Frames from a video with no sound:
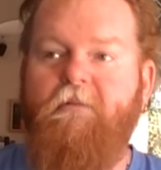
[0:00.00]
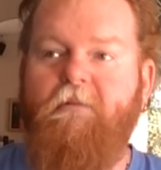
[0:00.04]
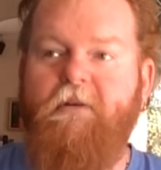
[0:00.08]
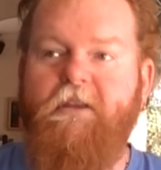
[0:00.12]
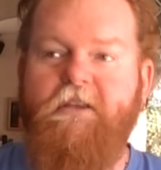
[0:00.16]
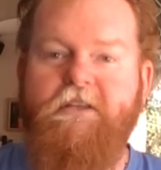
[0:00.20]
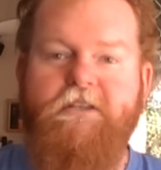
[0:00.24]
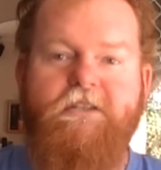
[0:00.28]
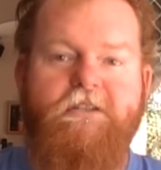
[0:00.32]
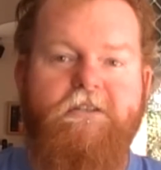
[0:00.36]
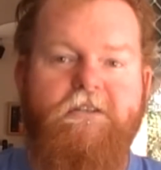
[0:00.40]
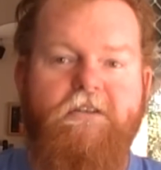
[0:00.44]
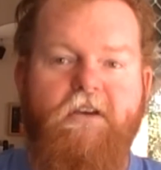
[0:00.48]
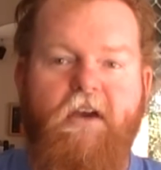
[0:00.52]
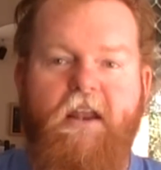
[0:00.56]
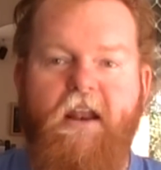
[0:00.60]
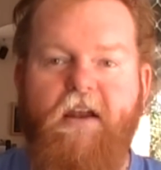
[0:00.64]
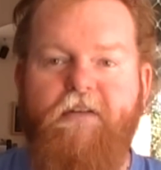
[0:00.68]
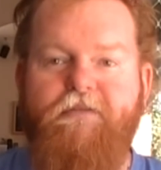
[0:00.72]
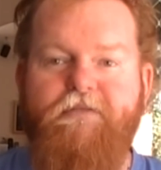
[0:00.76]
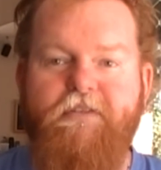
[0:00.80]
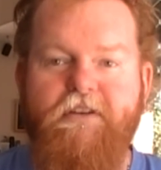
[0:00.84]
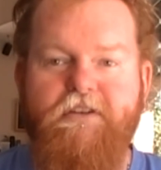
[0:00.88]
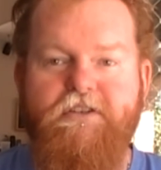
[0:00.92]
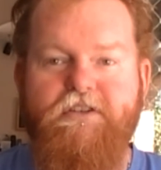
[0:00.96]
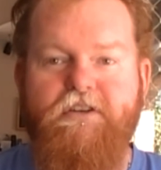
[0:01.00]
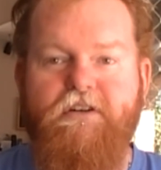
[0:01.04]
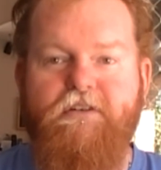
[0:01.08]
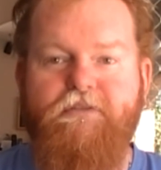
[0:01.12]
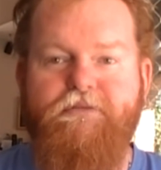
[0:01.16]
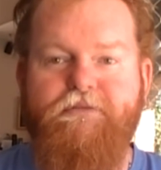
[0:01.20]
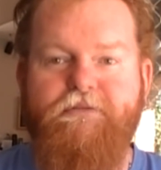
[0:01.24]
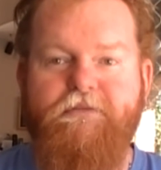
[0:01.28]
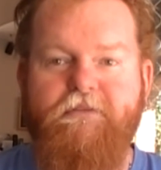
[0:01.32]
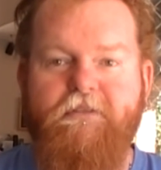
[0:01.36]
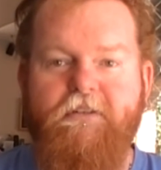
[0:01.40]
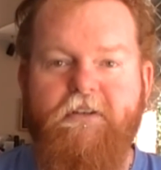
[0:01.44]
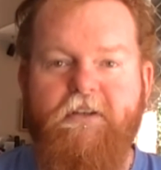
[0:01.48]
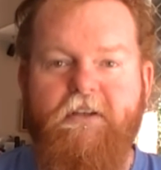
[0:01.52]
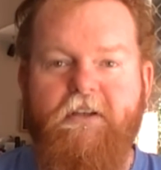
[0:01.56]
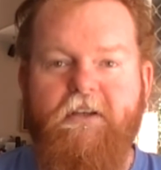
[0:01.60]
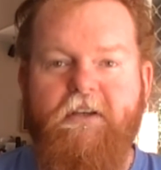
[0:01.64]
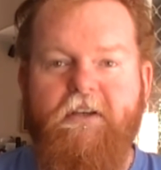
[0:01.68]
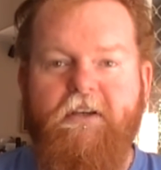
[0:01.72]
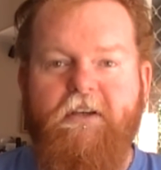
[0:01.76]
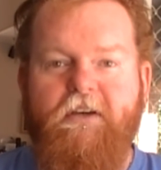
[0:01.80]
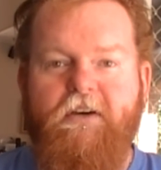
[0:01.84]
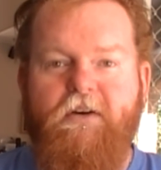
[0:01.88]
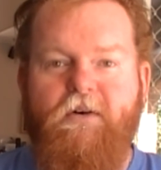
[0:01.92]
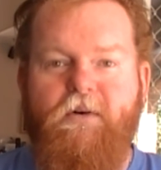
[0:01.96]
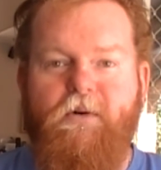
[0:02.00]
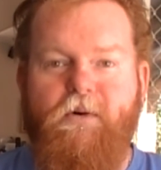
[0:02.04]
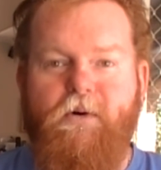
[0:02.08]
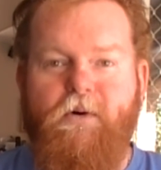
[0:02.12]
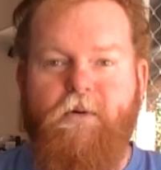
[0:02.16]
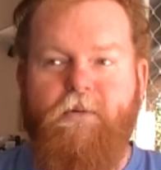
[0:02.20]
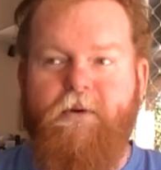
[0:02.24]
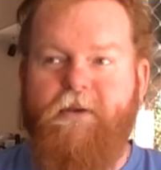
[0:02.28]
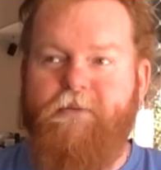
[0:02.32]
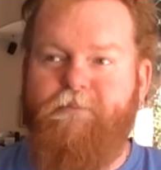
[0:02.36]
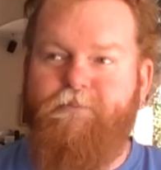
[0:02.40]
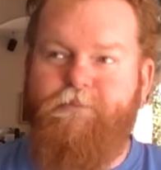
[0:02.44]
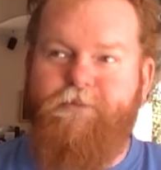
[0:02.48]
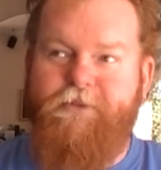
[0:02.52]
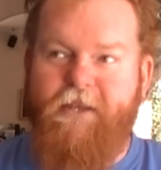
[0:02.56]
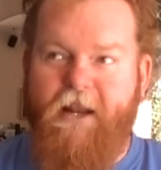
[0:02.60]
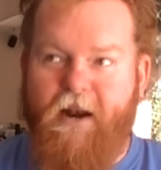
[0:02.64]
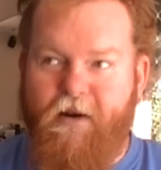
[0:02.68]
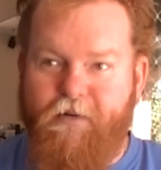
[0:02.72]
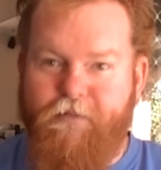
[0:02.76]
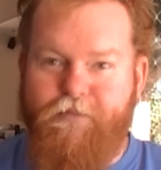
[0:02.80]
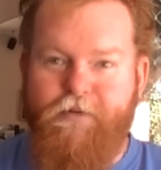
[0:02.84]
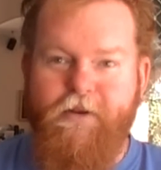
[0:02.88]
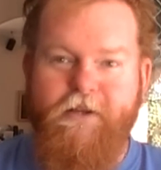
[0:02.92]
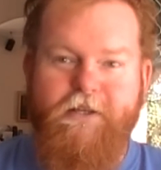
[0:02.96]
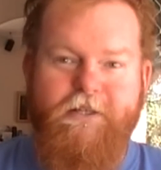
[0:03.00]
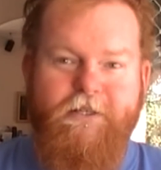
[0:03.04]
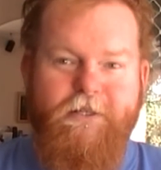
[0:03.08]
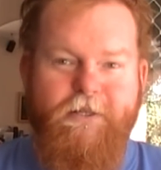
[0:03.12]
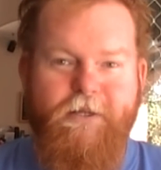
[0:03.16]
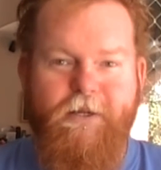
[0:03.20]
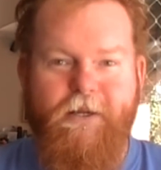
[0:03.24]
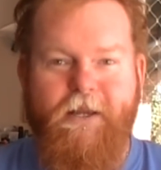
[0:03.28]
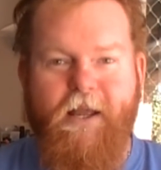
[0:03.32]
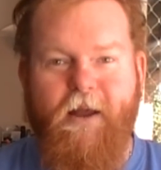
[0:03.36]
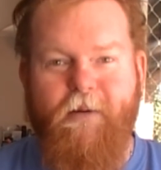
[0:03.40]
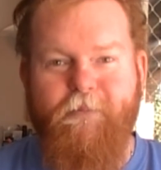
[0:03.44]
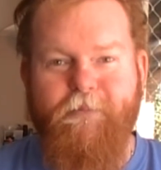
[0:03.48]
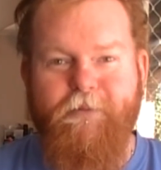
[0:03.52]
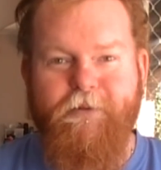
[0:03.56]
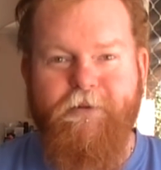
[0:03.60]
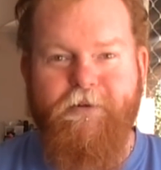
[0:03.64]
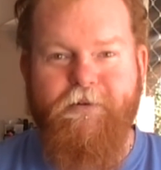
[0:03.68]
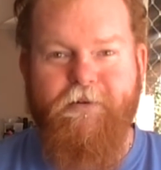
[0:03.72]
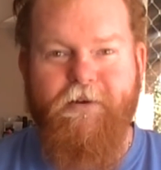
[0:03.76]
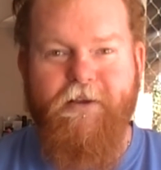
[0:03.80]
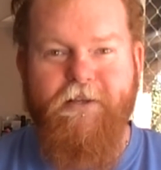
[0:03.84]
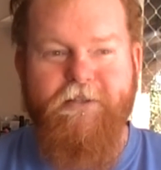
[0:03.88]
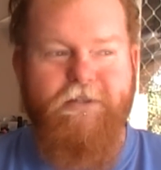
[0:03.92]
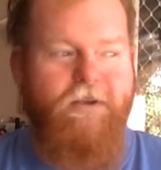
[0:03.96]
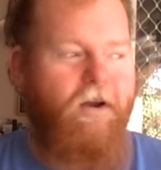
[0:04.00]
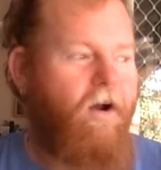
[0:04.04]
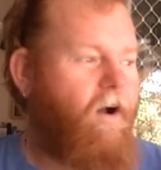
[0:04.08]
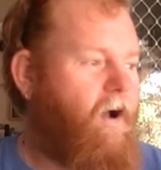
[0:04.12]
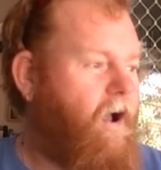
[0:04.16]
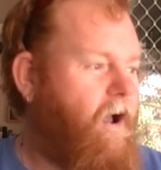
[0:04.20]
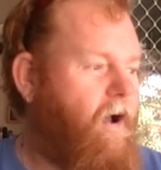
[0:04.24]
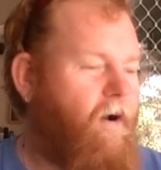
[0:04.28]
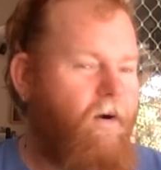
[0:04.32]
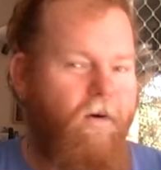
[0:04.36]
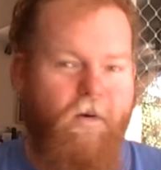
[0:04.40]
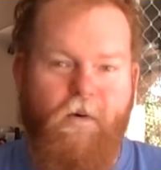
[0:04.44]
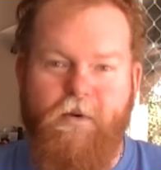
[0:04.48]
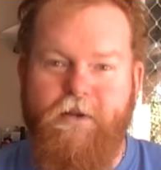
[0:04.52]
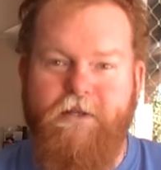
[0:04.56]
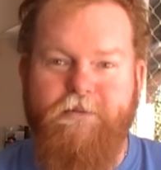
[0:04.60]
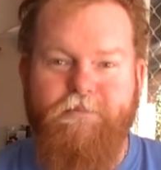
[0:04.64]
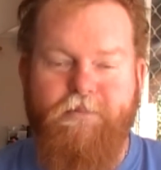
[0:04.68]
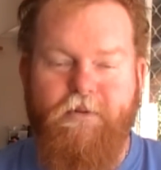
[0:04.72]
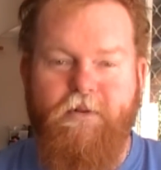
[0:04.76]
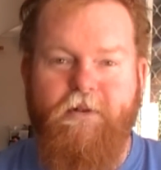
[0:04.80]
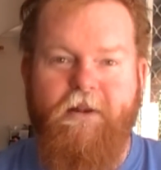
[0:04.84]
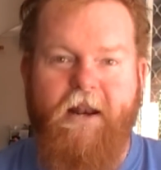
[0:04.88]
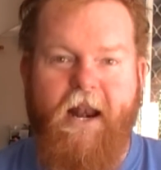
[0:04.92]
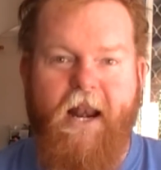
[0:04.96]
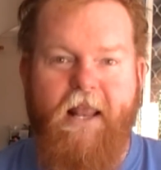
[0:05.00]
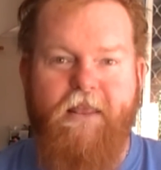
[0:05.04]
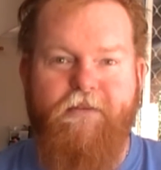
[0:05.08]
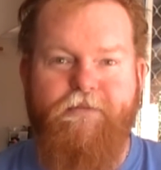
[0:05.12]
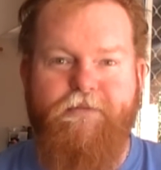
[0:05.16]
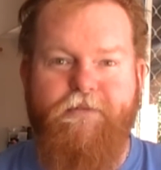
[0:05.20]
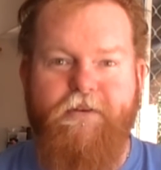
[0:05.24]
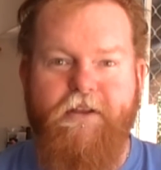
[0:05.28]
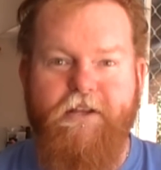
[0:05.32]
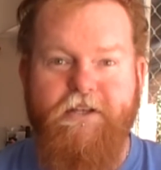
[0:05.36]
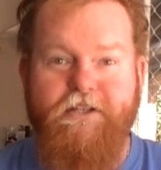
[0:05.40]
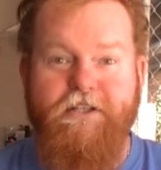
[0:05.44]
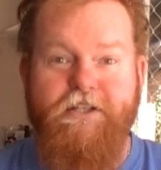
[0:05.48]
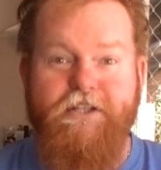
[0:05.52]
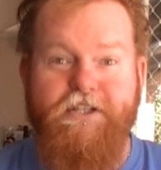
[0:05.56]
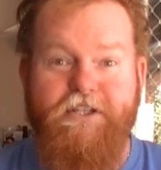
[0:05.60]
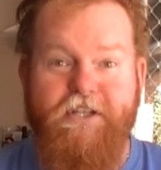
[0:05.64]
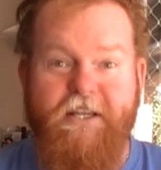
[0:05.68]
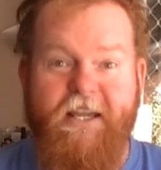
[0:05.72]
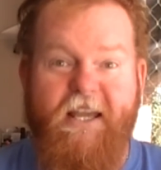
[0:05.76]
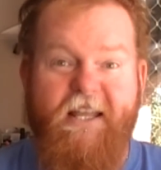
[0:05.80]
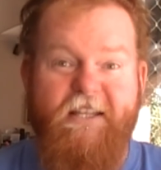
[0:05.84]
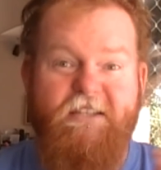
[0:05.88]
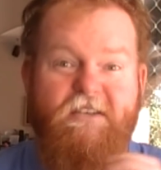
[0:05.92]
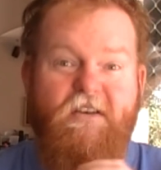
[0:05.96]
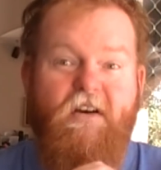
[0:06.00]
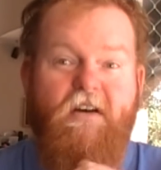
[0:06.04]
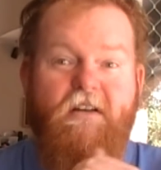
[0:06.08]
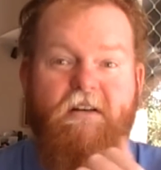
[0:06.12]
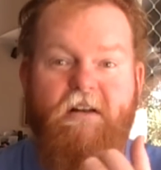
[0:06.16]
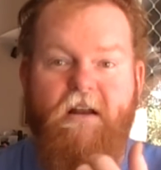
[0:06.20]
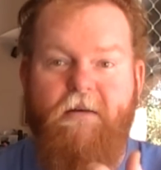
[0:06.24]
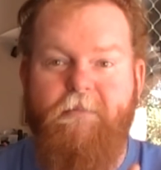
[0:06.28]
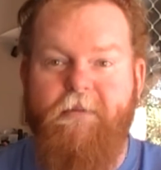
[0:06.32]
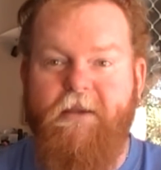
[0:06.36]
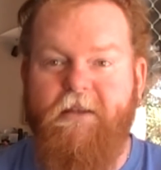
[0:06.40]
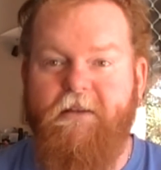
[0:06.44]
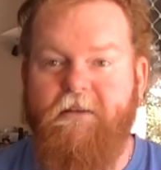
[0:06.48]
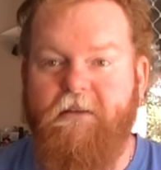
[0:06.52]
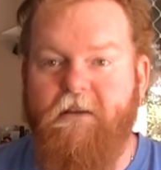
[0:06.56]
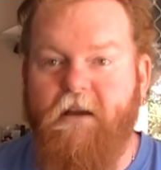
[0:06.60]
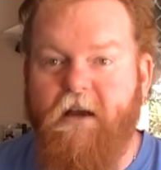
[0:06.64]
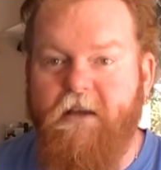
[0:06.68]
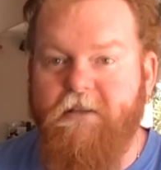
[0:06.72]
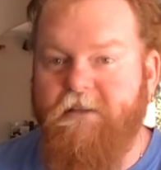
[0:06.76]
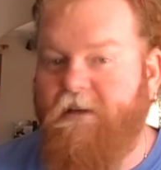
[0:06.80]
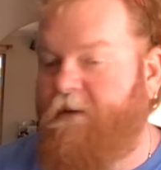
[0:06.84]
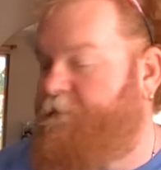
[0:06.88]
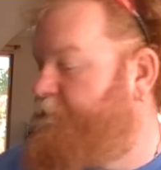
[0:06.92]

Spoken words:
We just turn our fridge off, or we set our fridge to a couple of degrees higher, or just pull it out of the fridge and she gets hot. I mean guys,